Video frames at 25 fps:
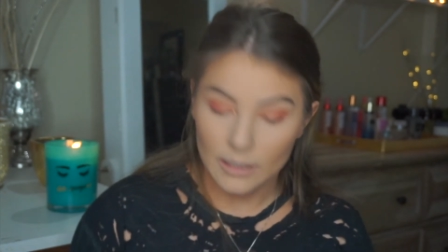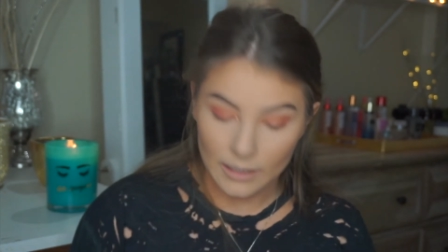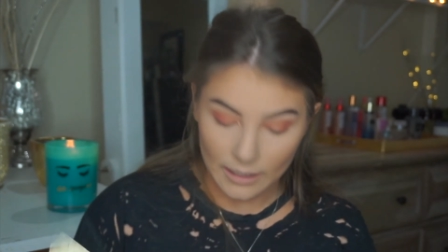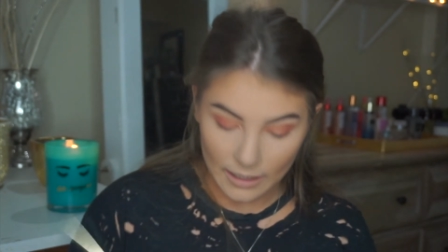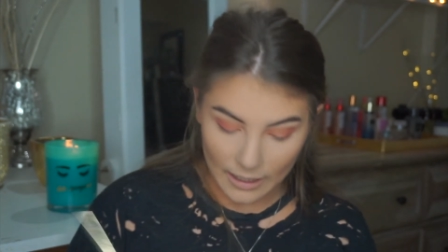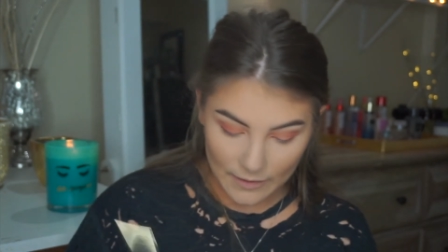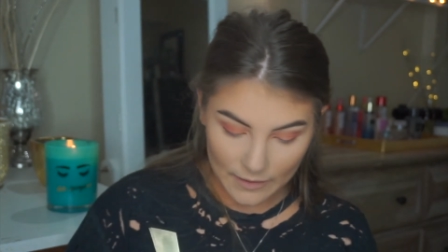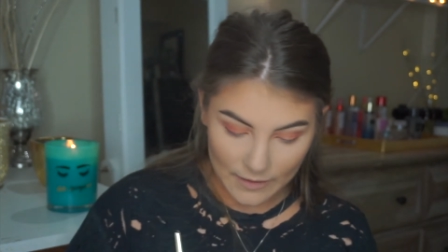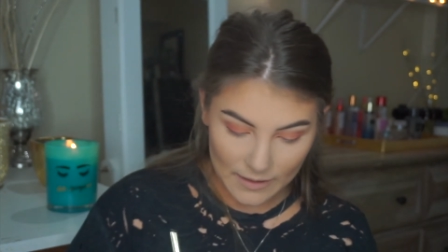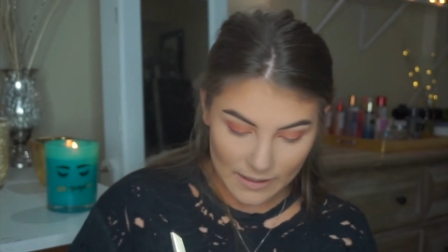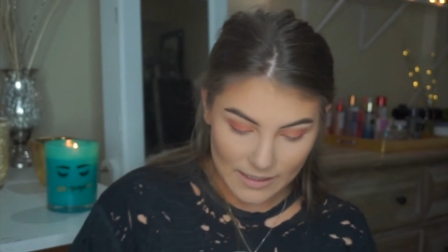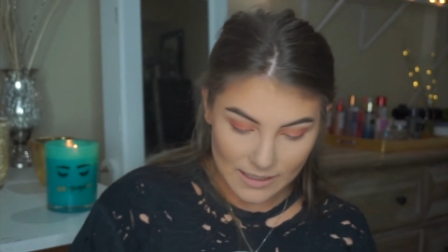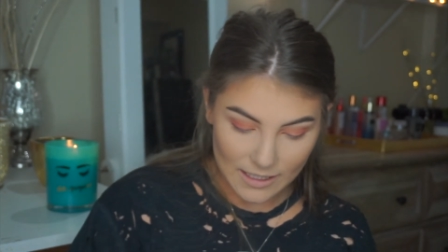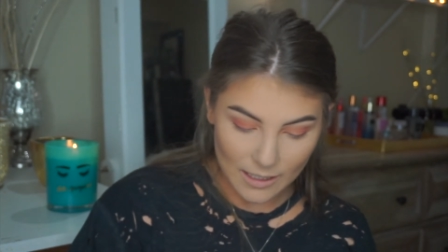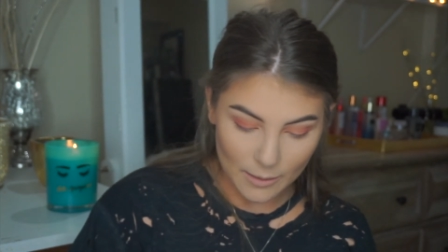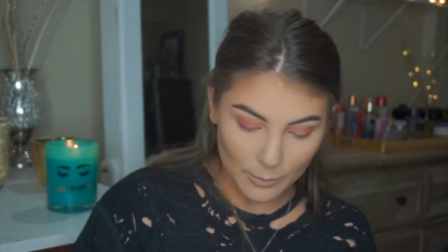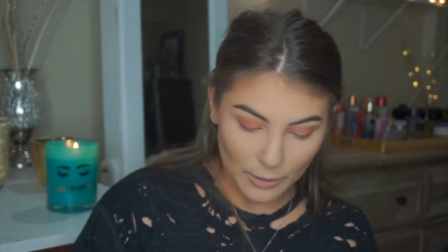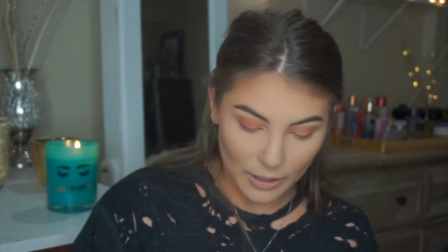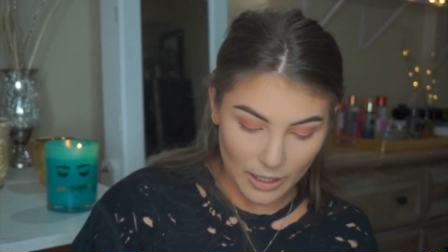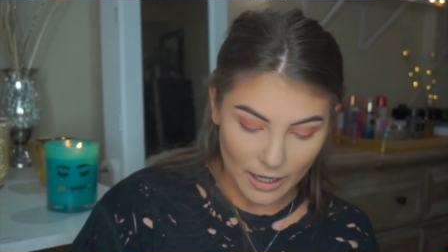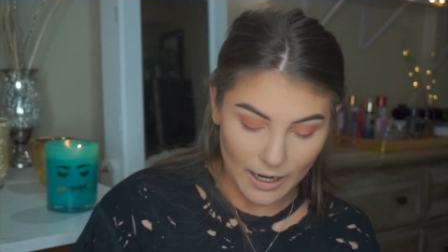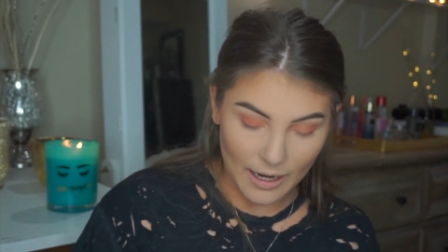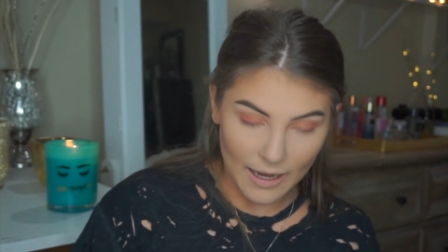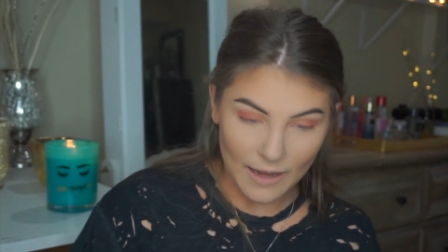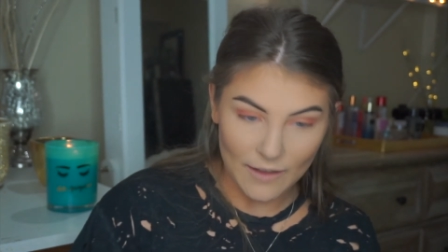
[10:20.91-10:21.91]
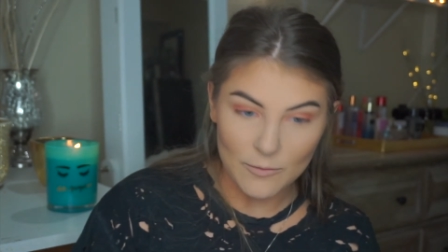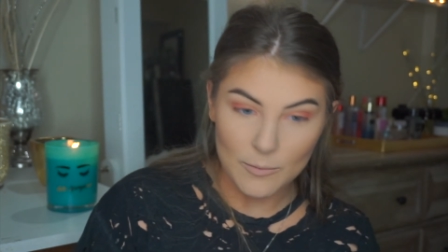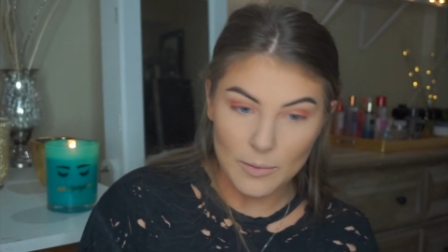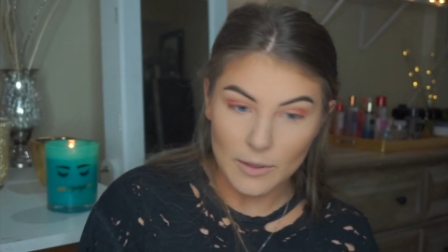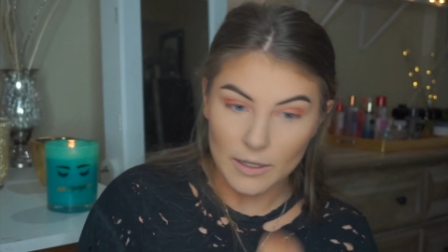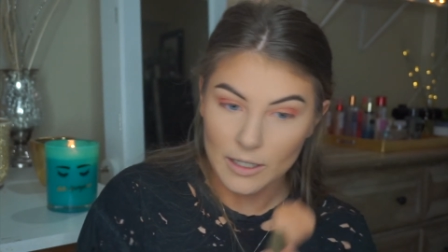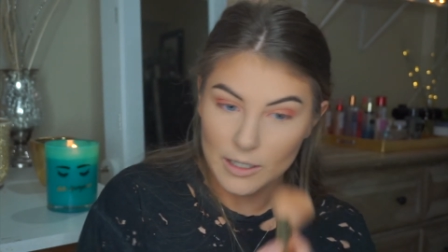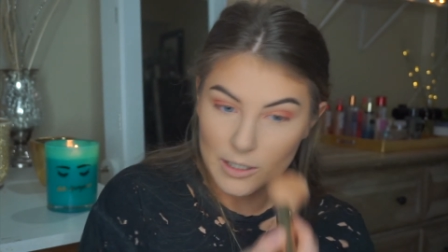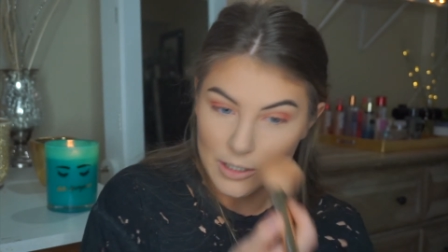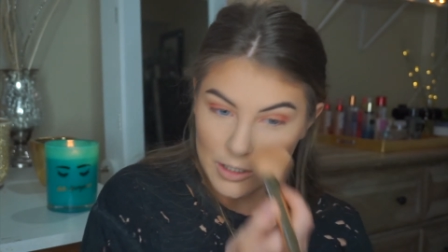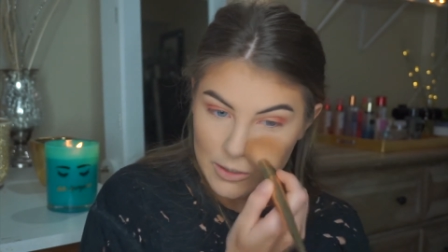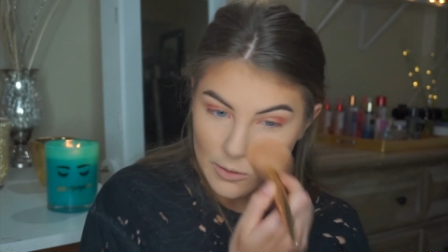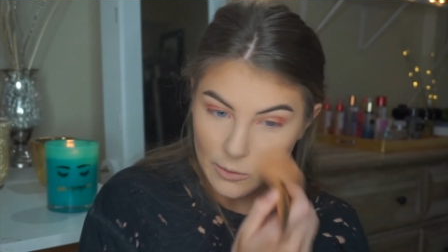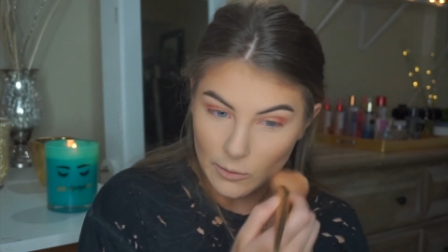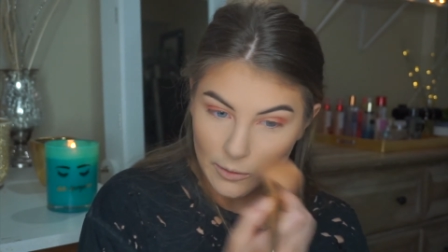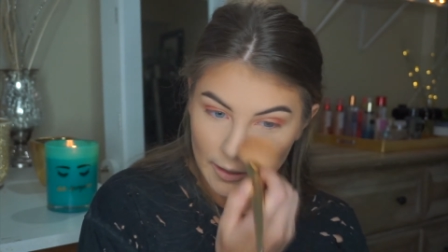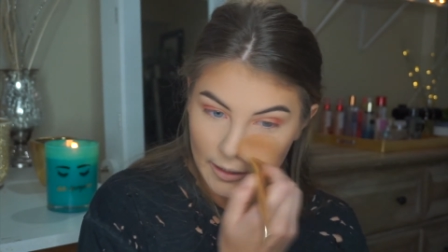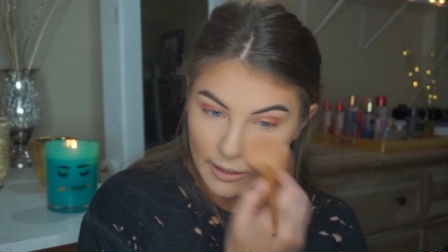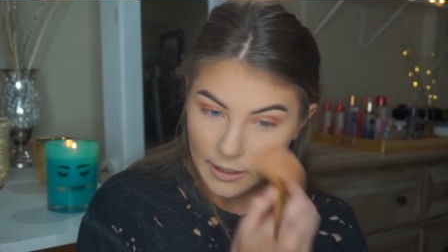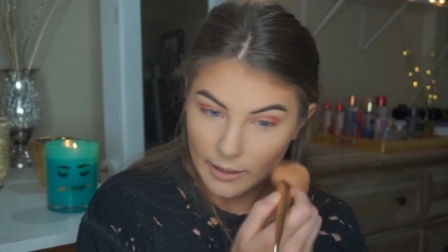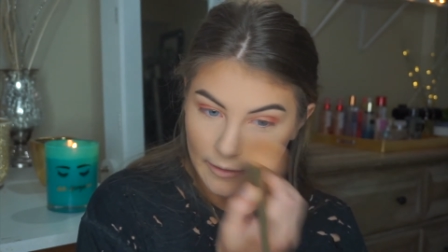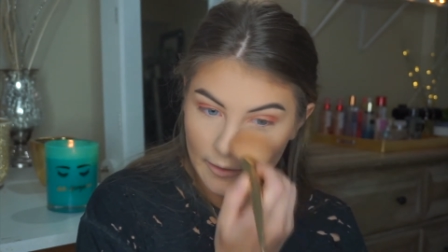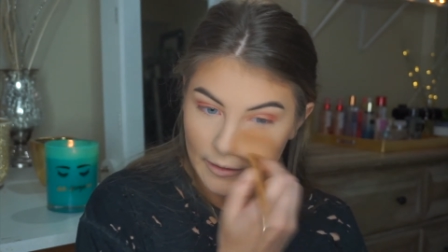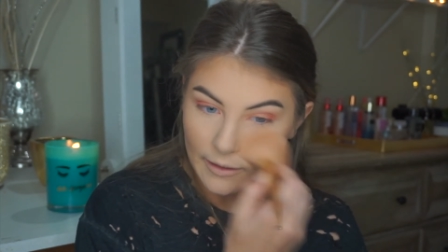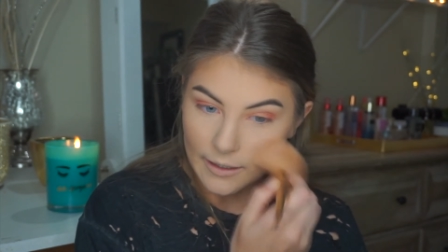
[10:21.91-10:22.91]
And this summer I have been
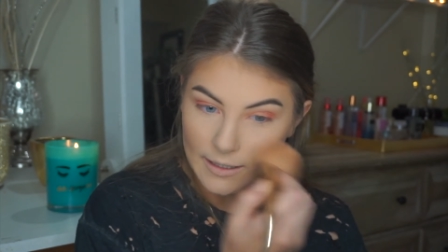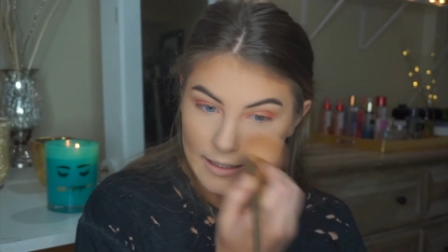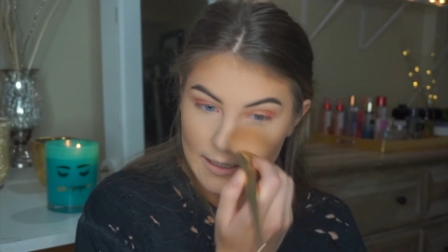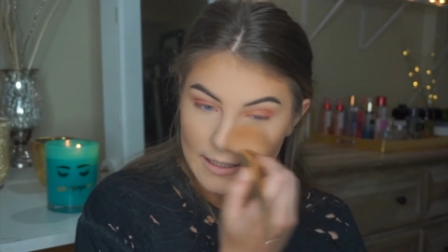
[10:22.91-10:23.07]
enjoying like